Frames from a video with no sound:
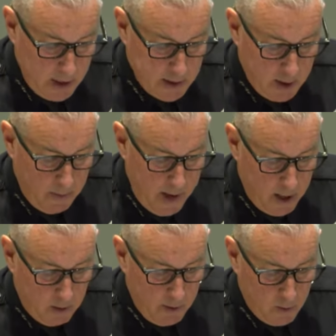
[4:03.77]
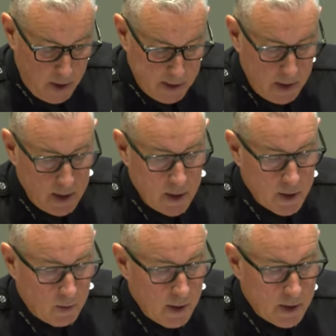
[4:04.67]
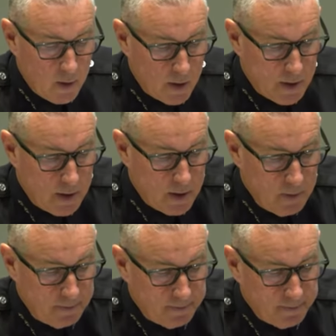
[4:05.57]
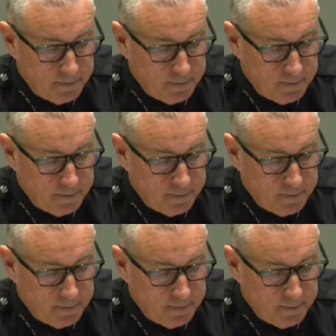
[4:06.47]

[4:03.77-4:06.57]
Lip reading: the incident commander requested additional resources.